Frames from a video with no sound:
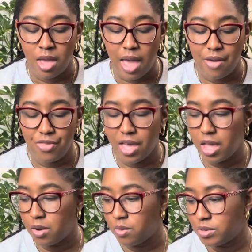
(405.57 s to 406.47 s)
And
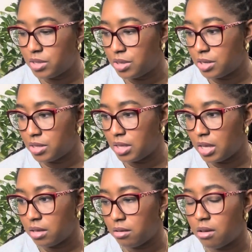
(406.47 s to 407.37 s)
then what was the third thing?
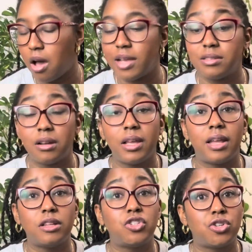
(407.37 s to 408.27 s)
I started
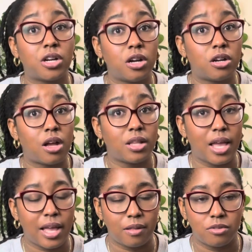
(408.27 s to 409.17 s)
getting triggered
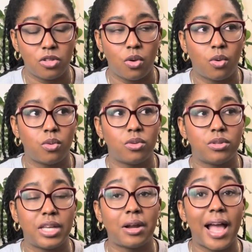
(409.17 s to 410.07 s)
online. So
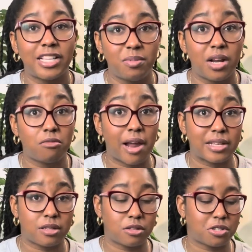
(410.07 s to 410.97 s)
there has been a
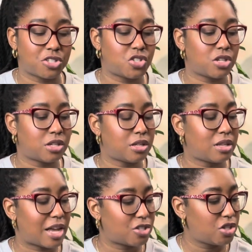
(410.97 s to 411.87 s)
rise in Christian
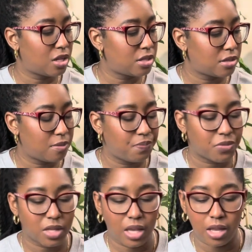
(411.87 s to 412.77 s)
nationalism
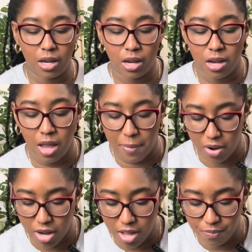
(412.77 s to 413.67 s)
in
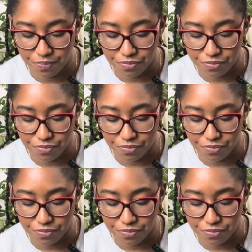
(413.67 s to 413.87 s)
America.